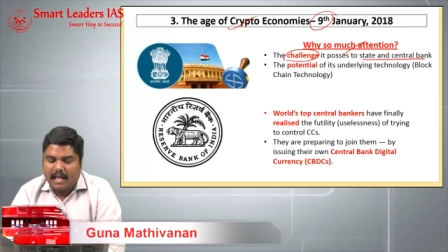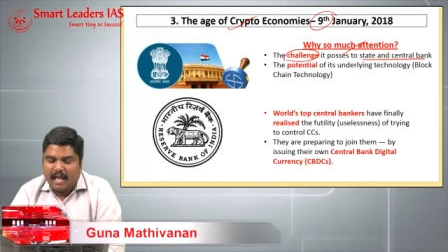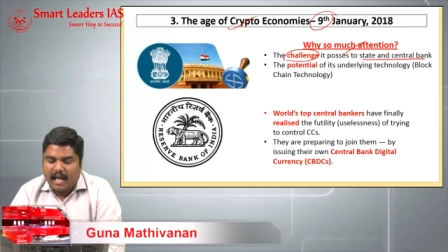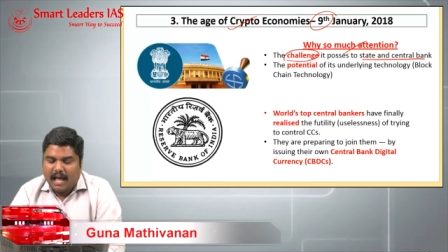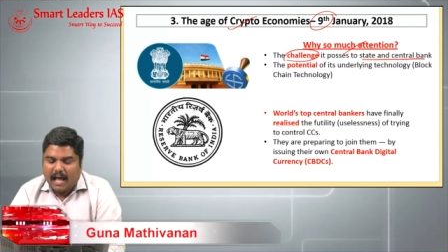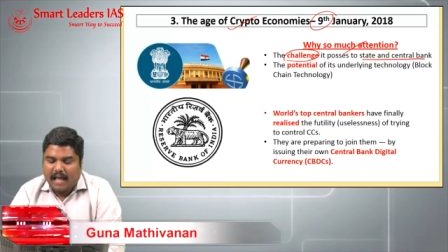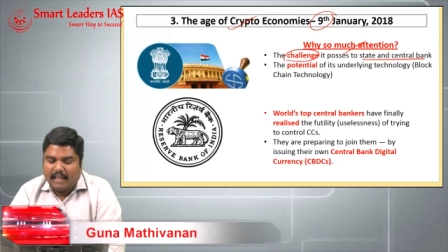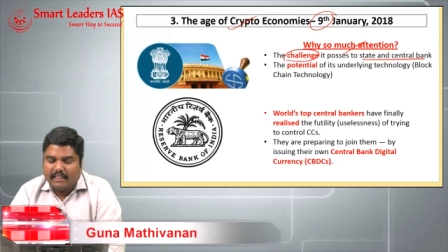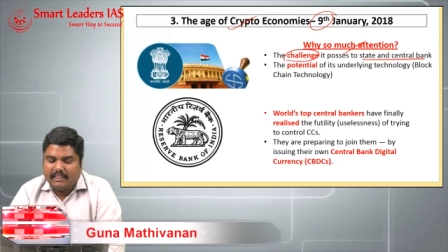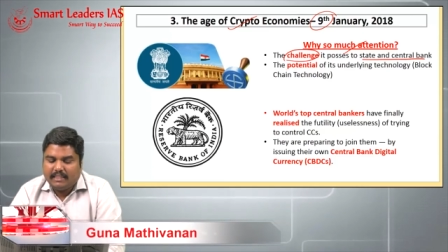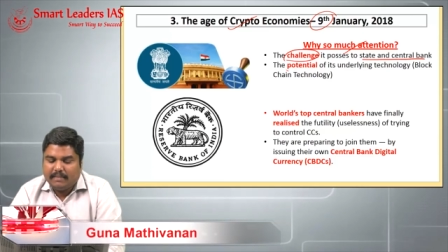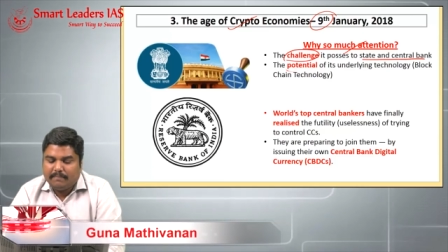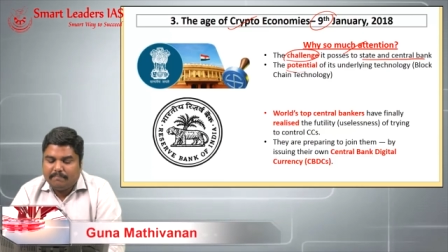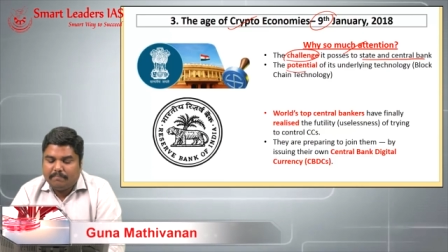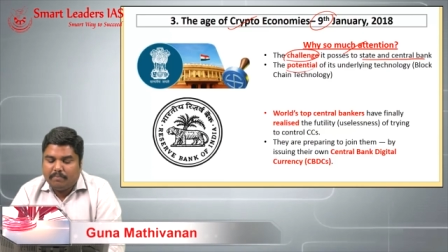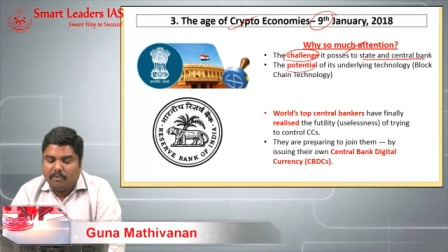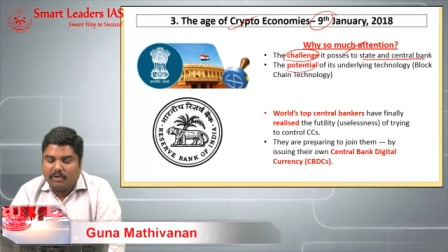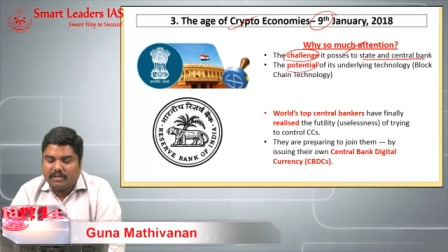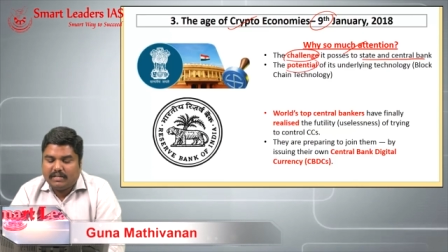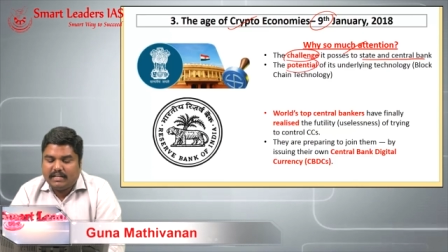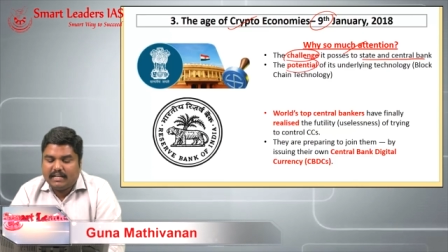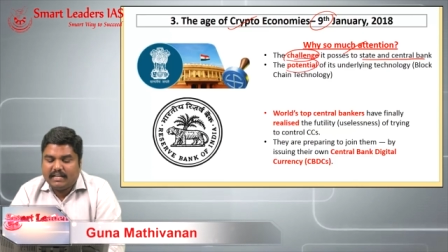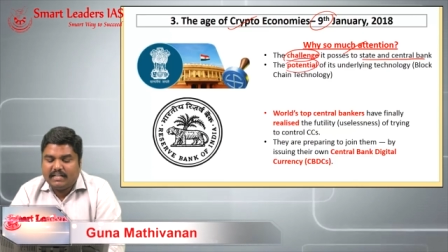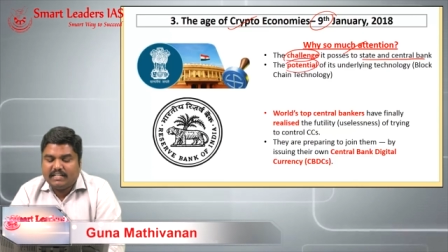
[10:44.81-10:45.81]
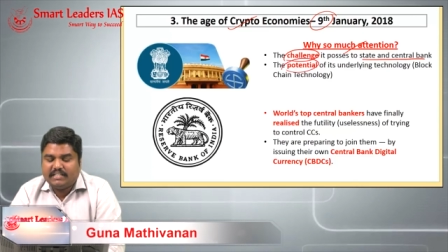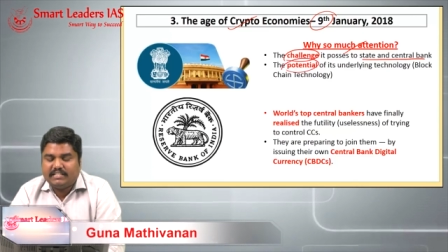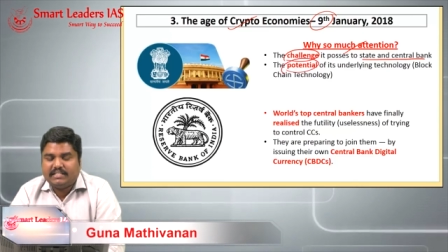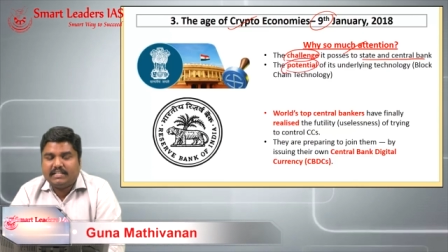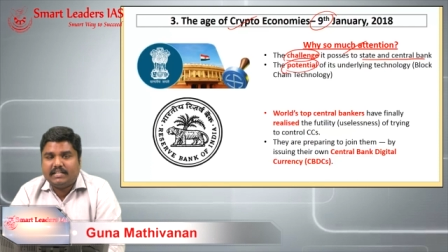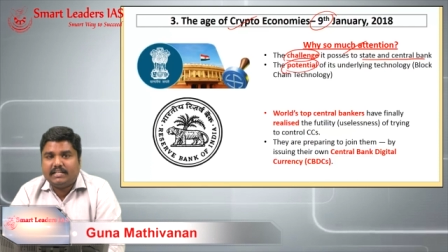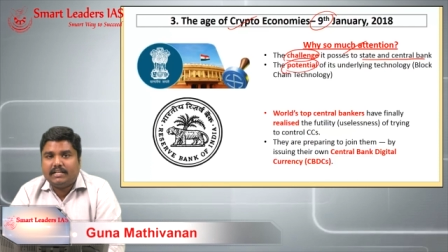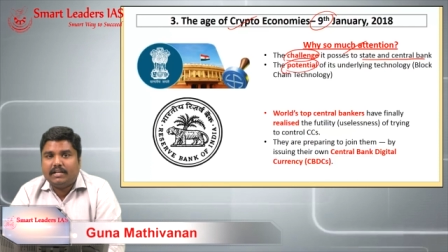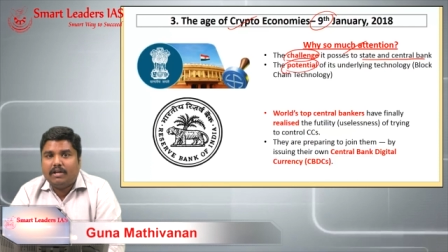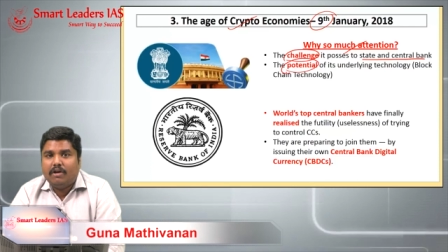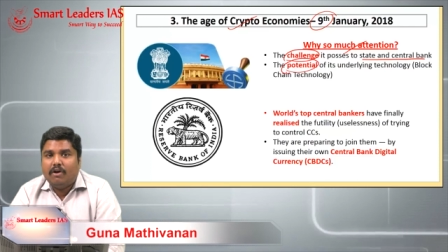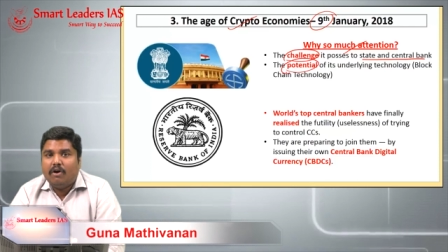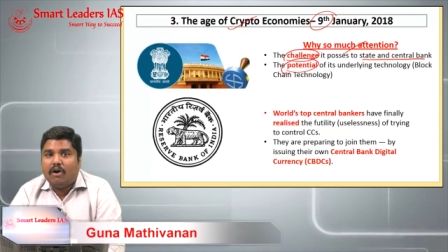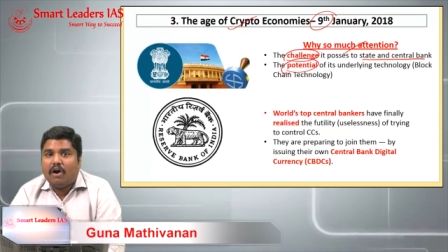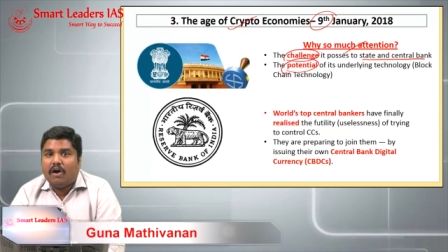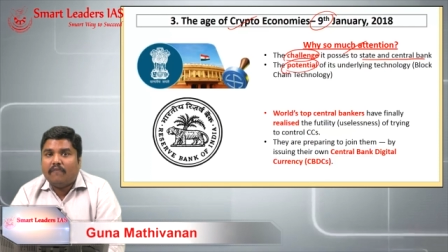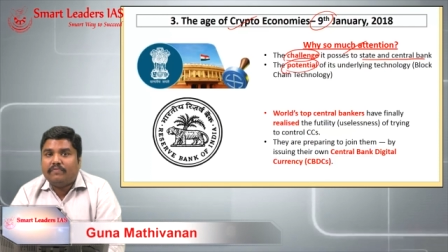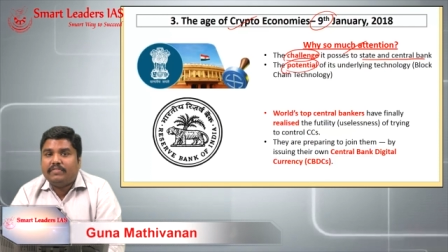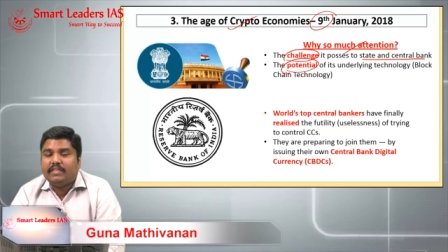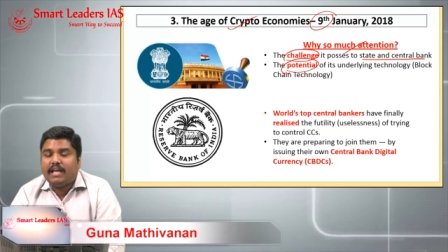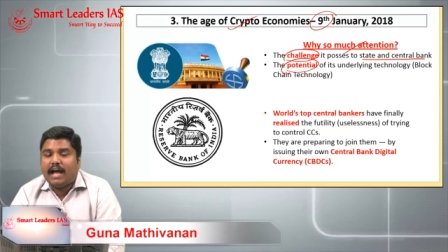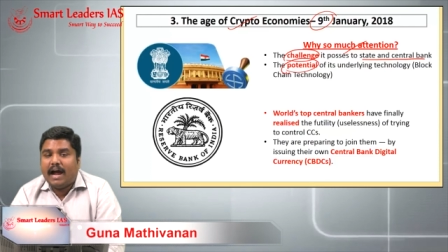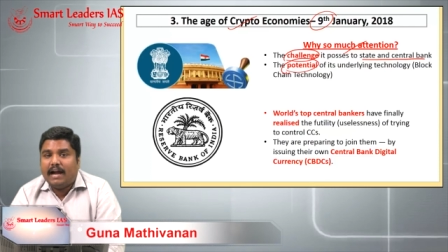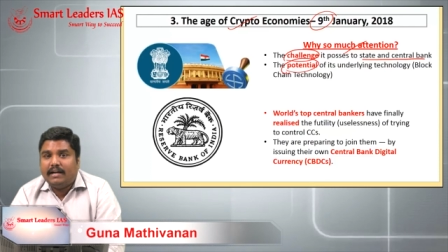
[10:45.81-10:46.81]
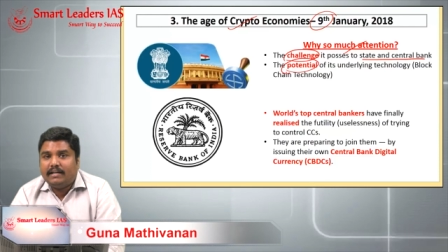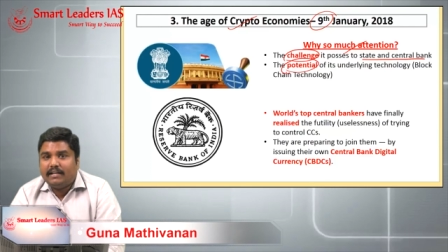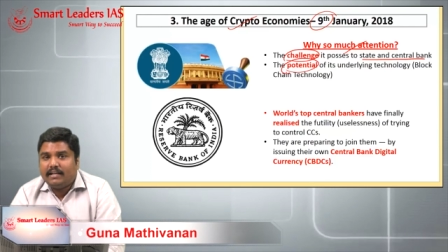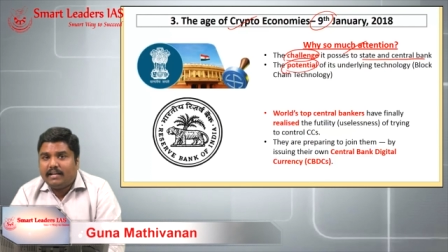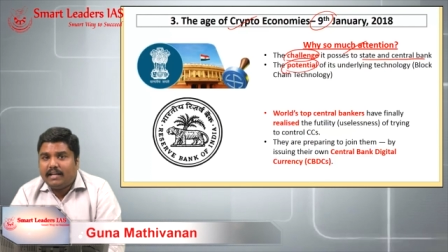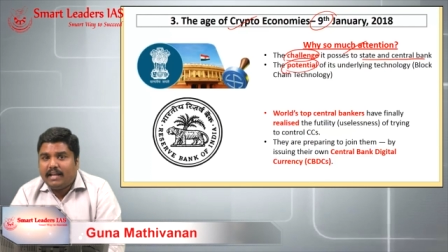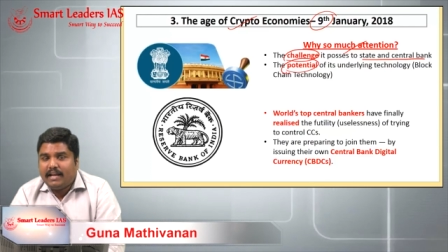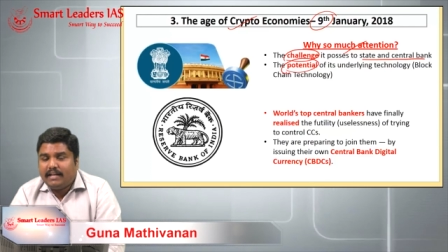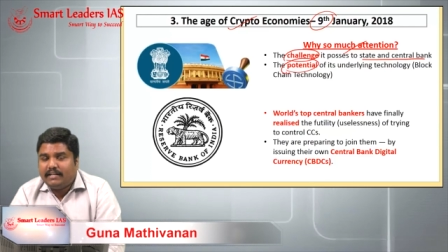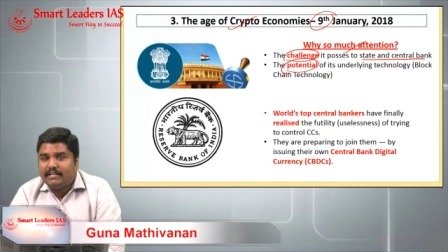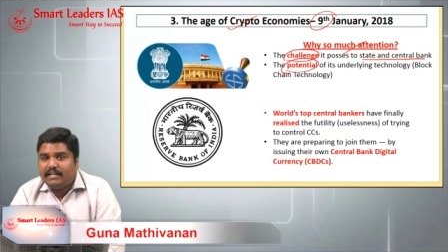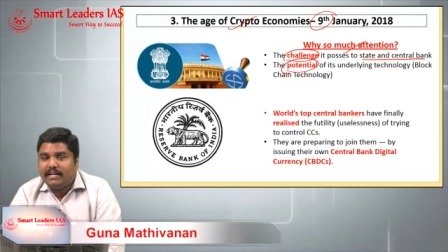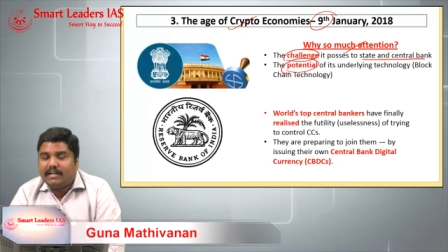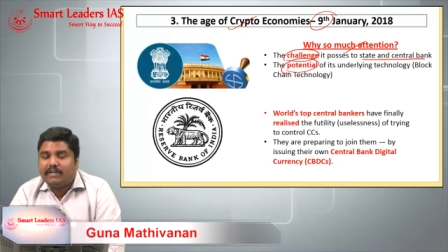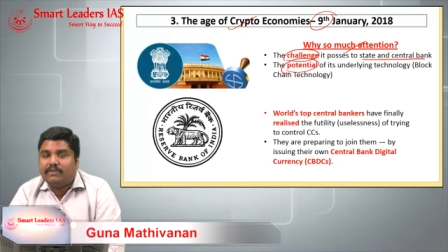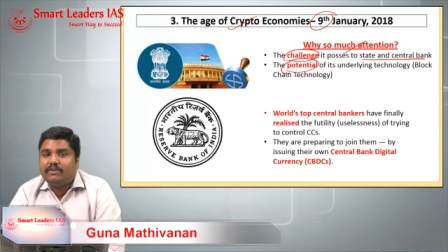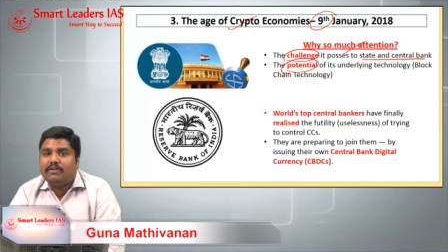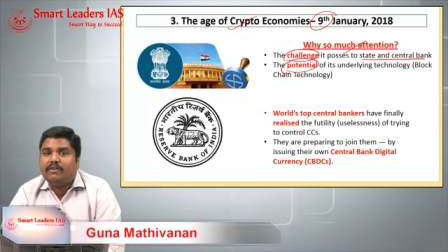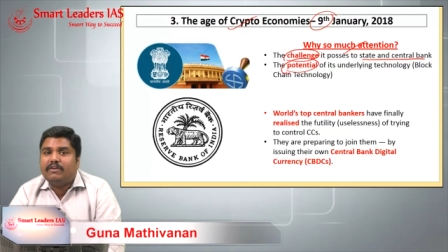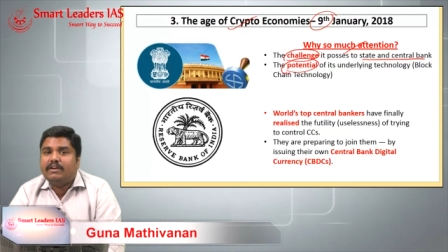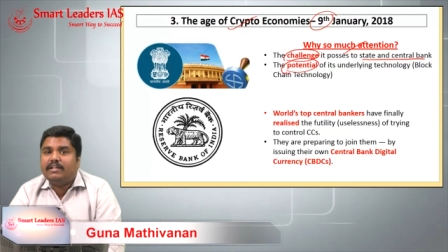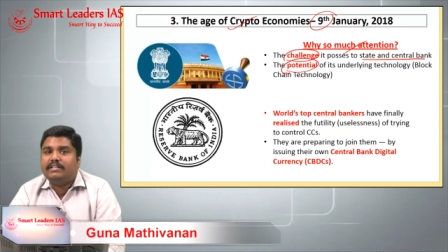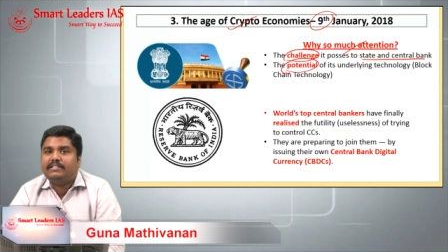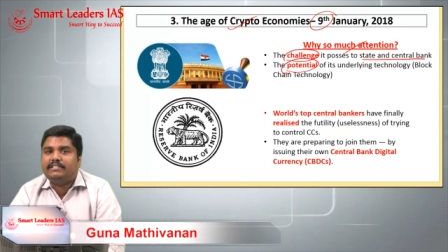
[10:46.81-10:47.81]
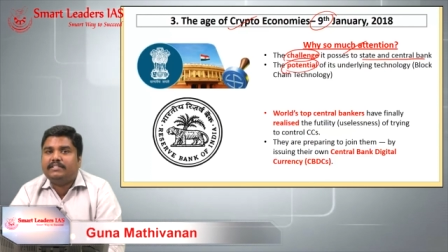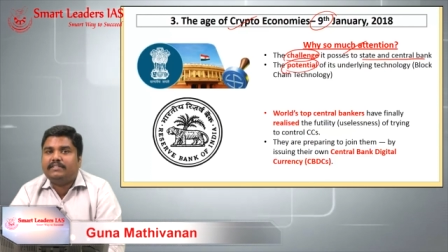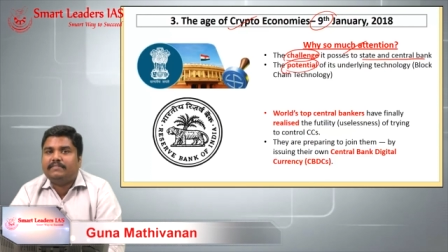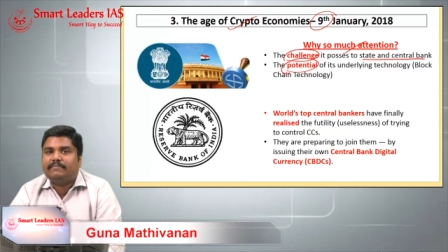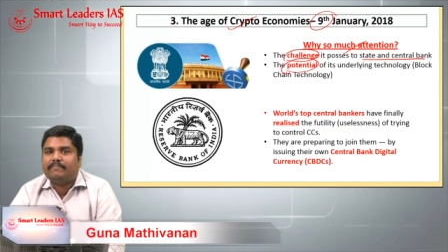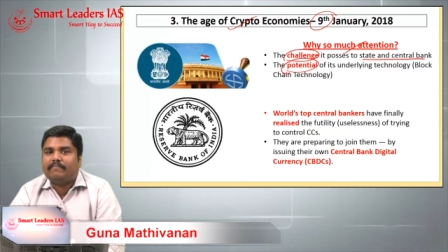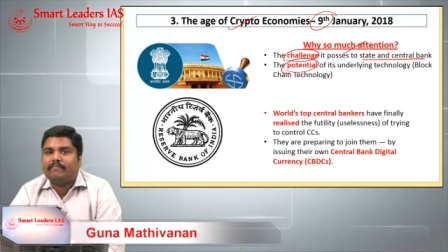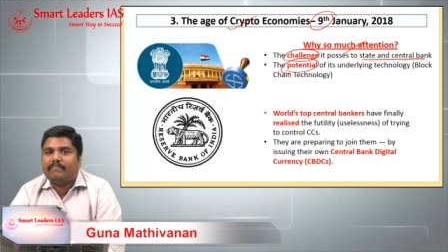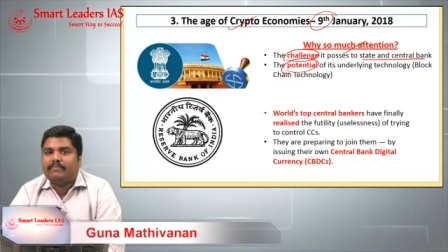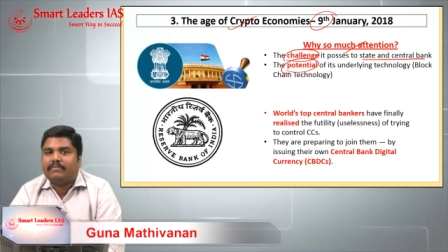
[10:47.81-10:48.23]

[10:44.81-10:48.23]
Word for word: And the potential of the underlying technology,